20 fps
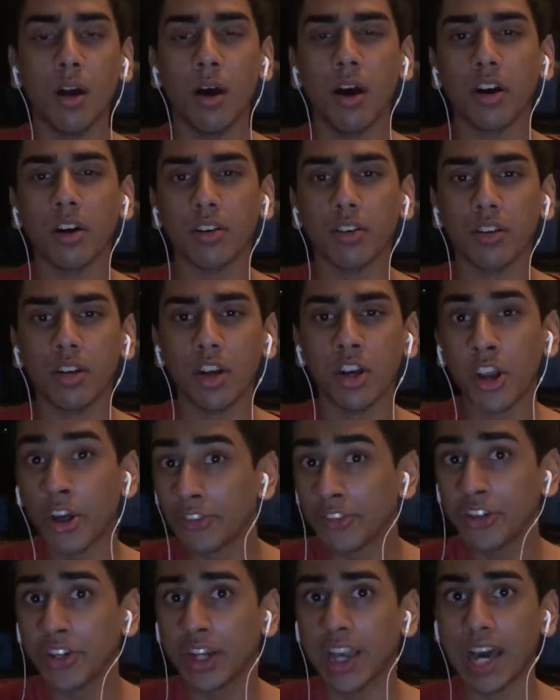
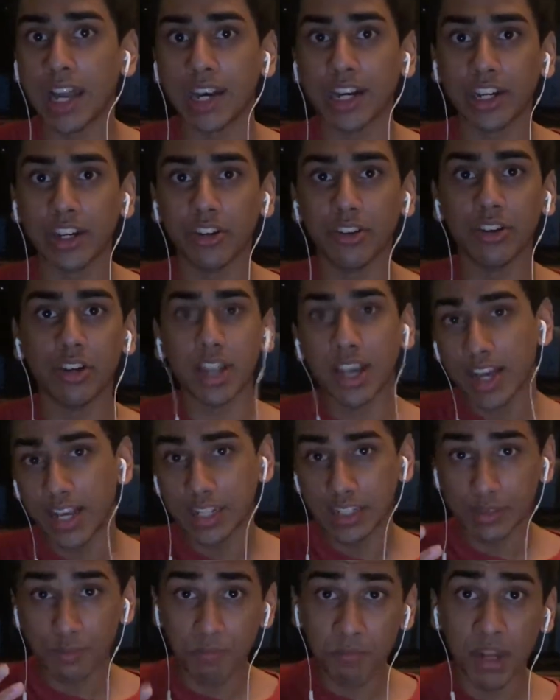another character
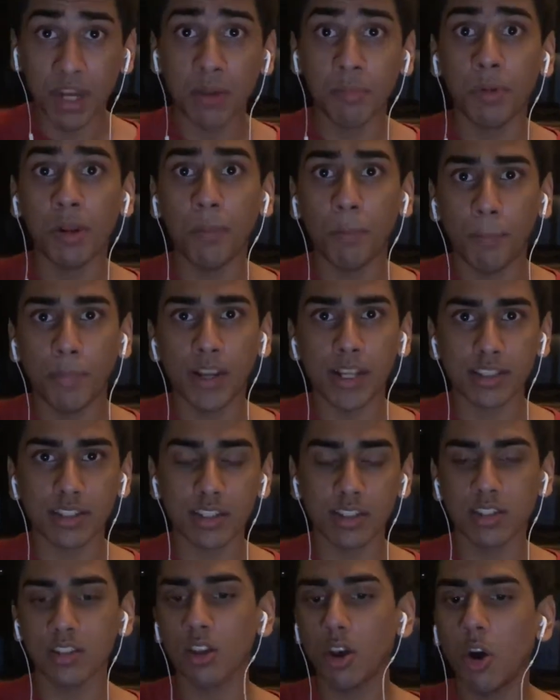has minimal
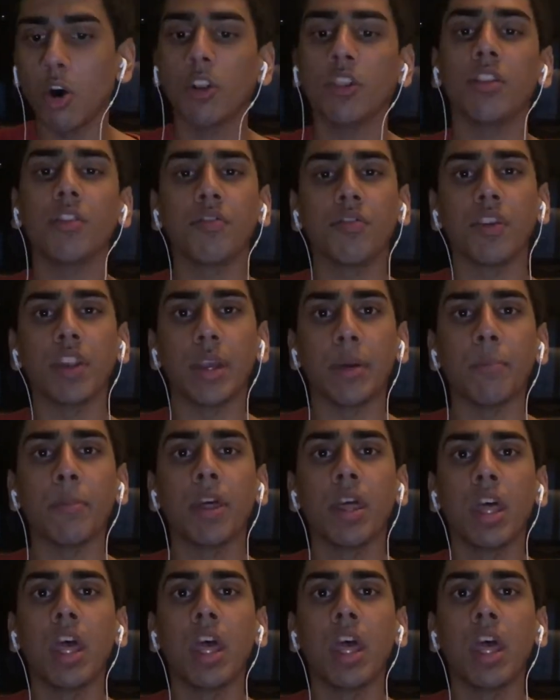presence on the frame,